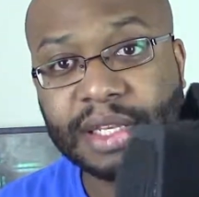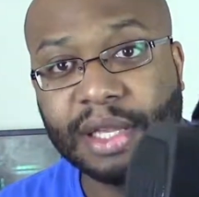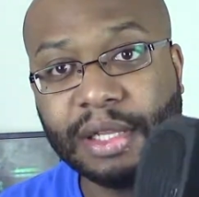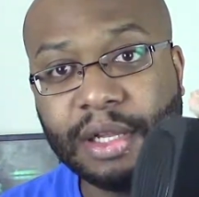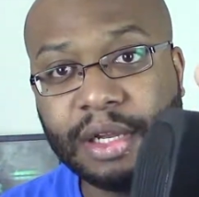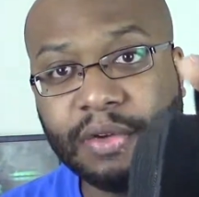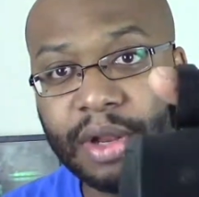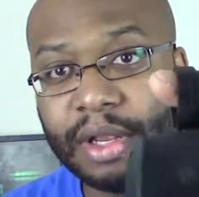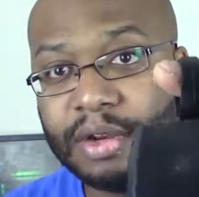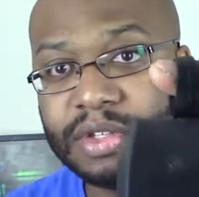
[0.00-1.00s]
got a little hook
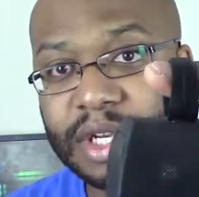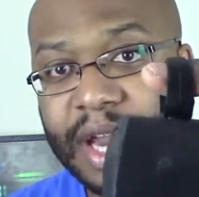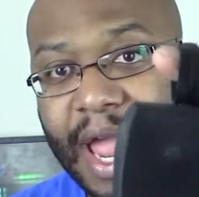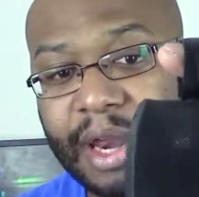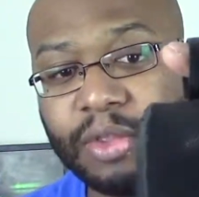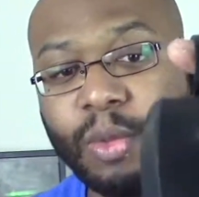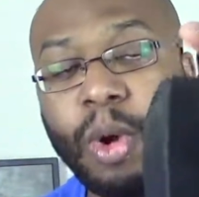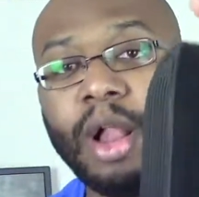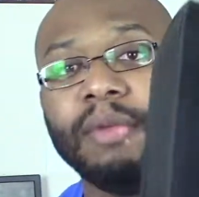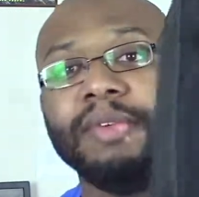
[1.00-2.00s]
right here so you can hang it on the
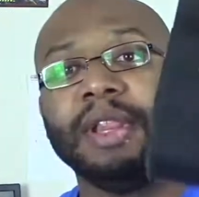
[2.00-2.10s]
wall if you